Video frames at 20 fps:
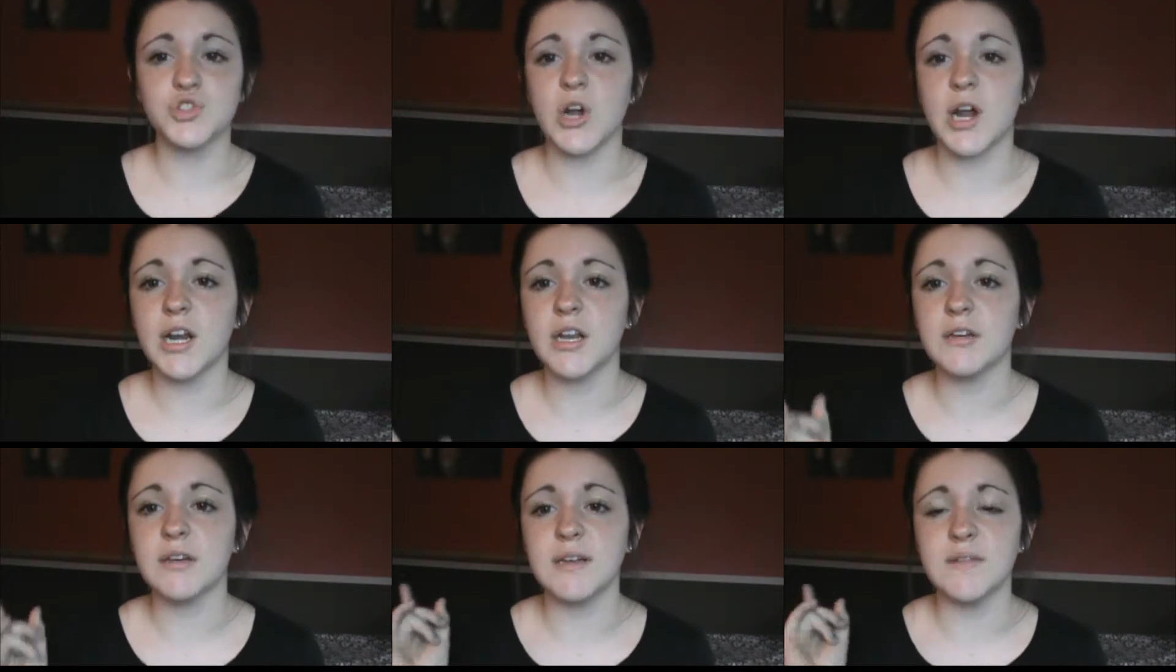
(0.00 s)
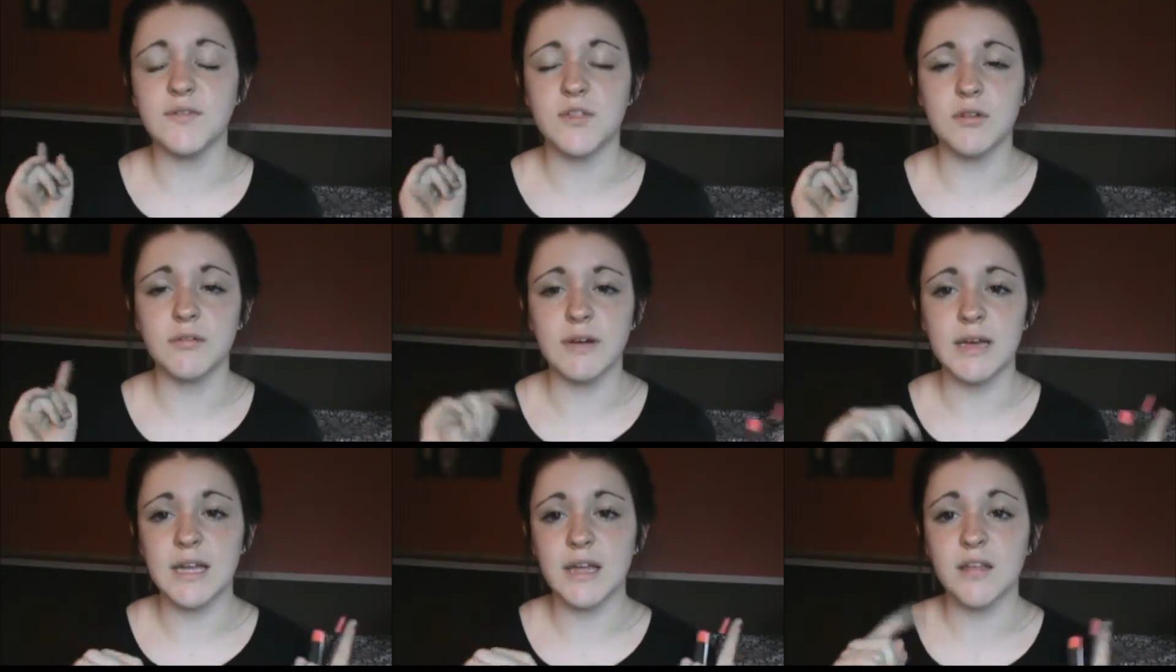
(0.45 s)
try to leave
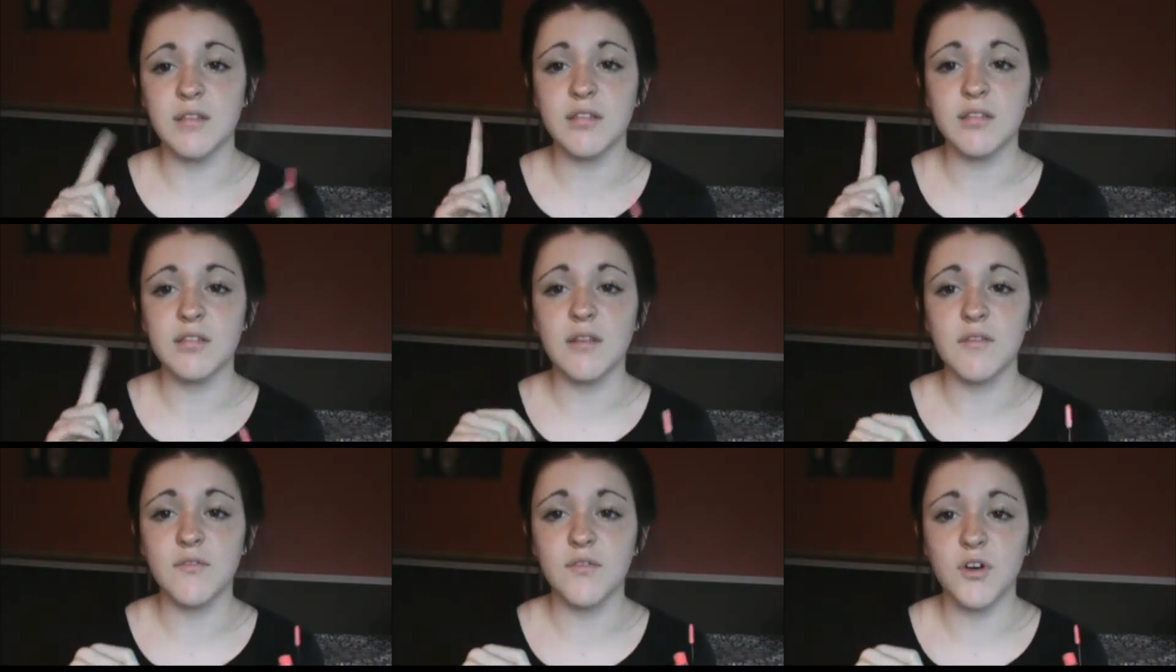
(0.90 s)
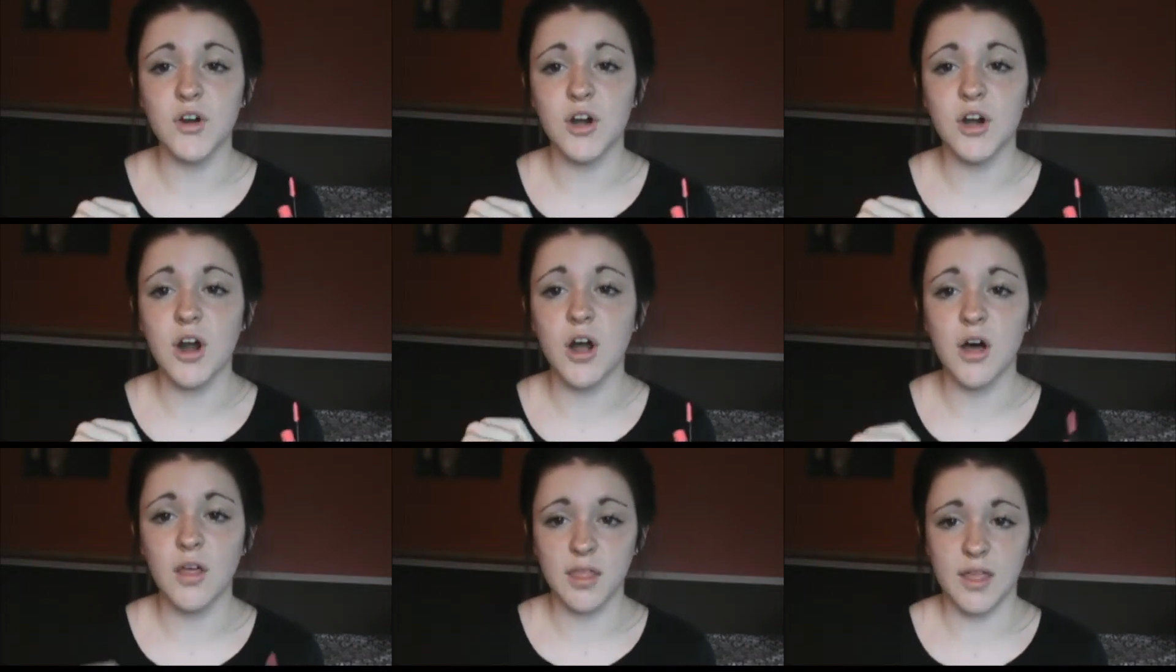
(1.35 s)
the links
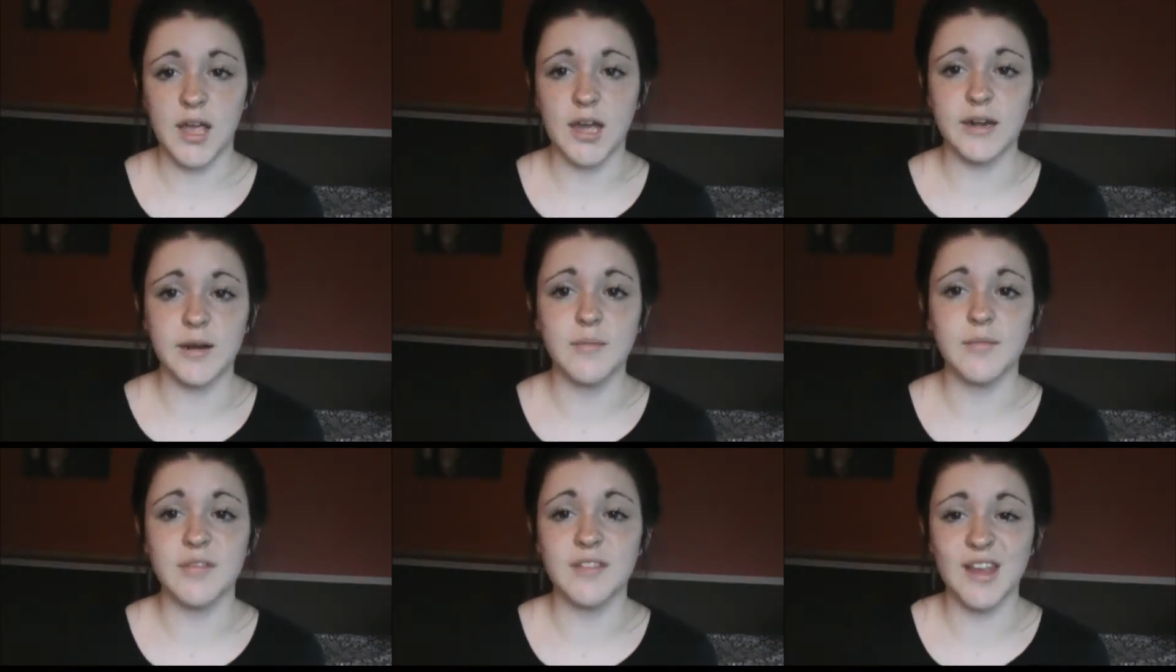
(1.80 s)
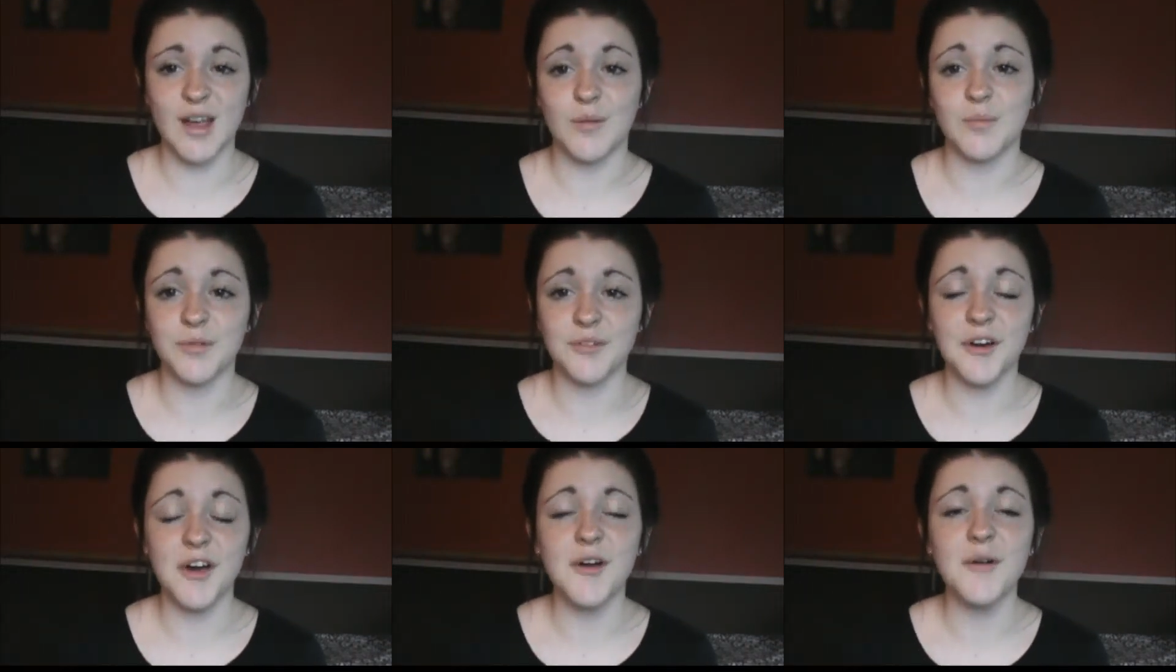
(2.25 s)
for all the items
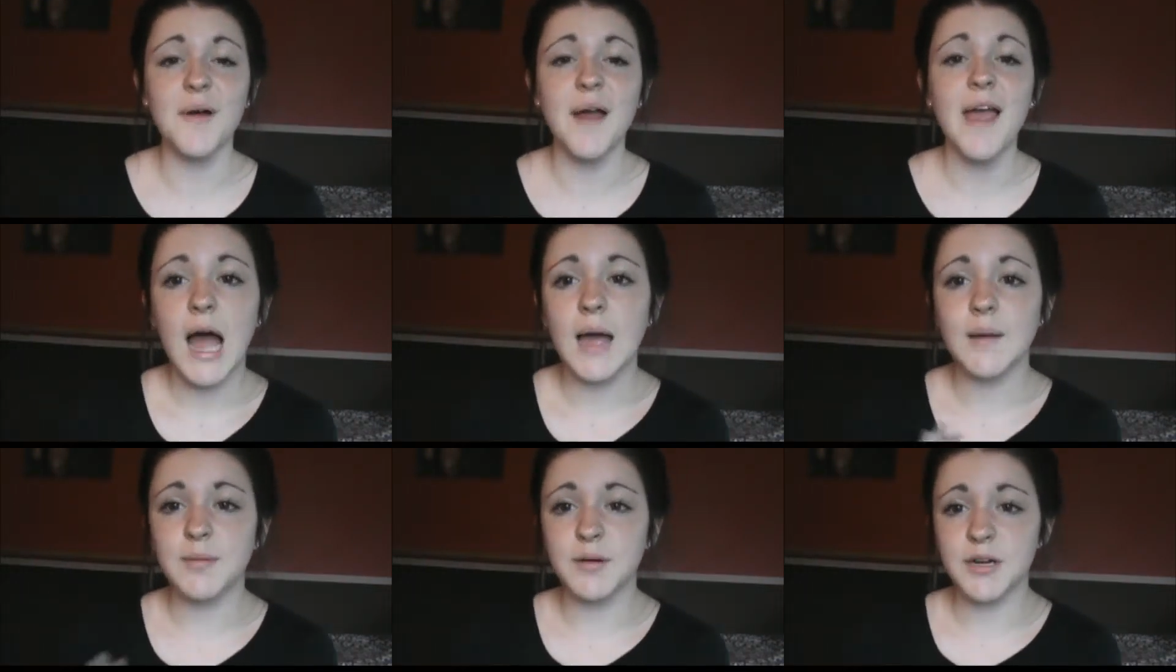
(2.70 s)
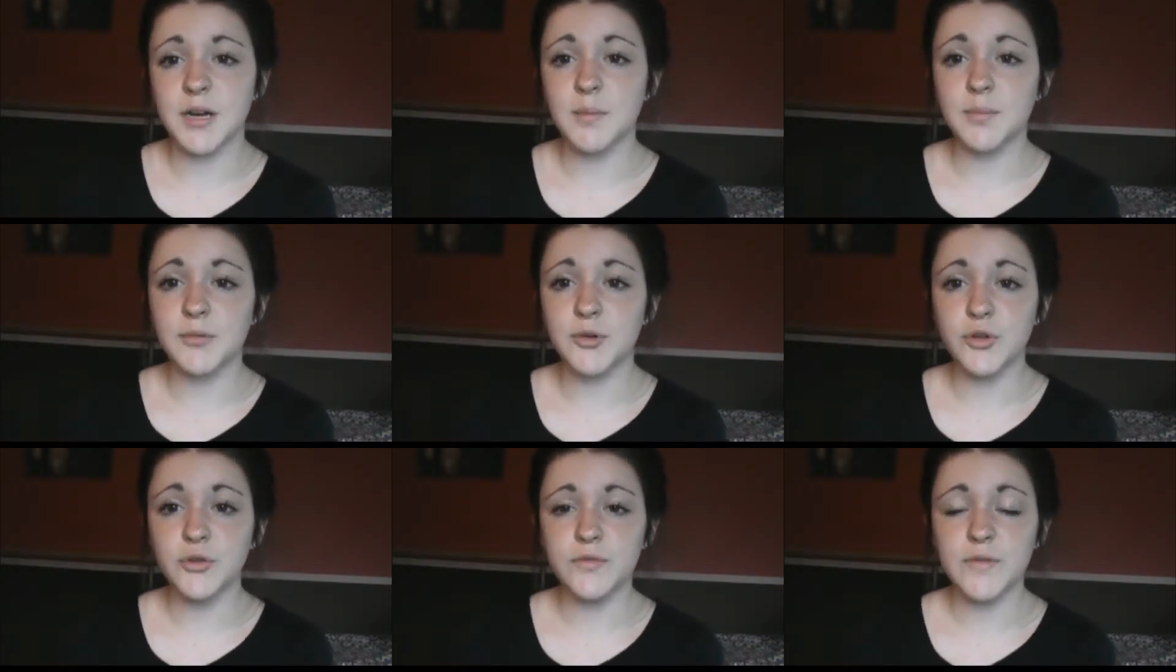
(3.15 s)
down below. I put
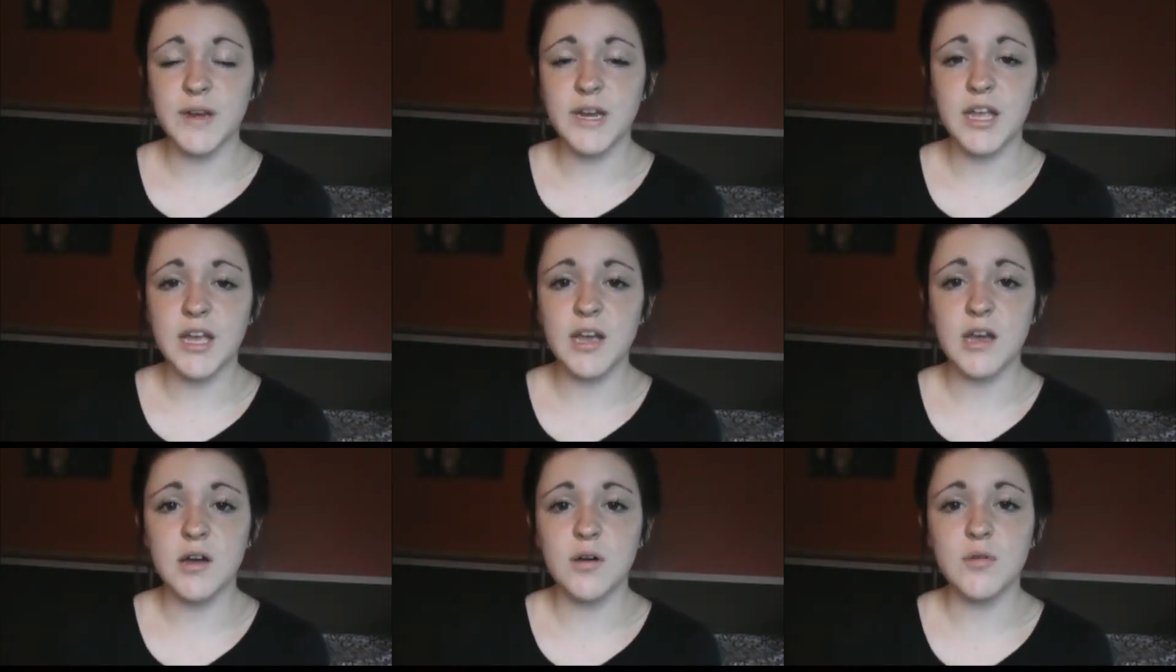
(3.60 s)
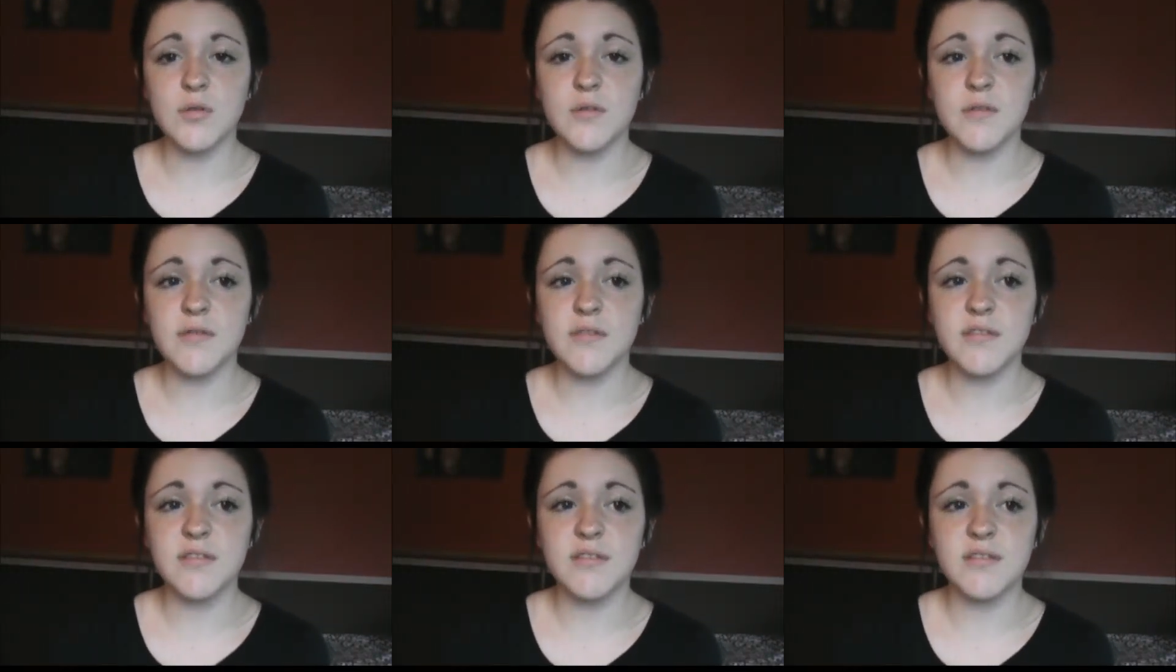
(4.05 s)
up new
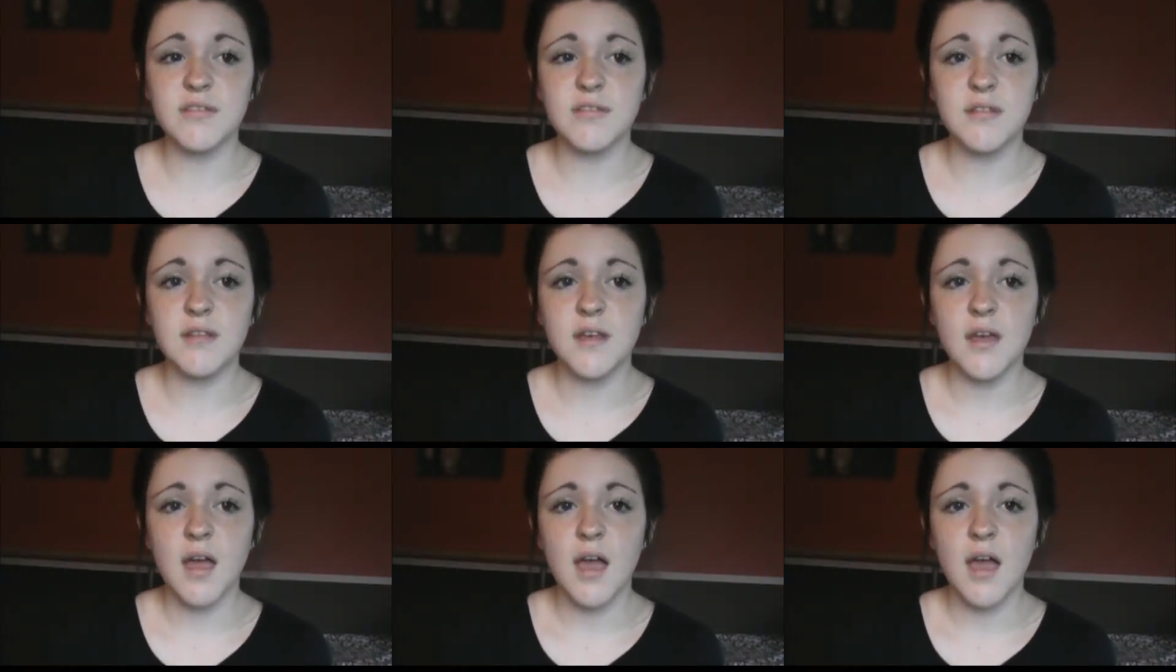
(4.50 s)
videos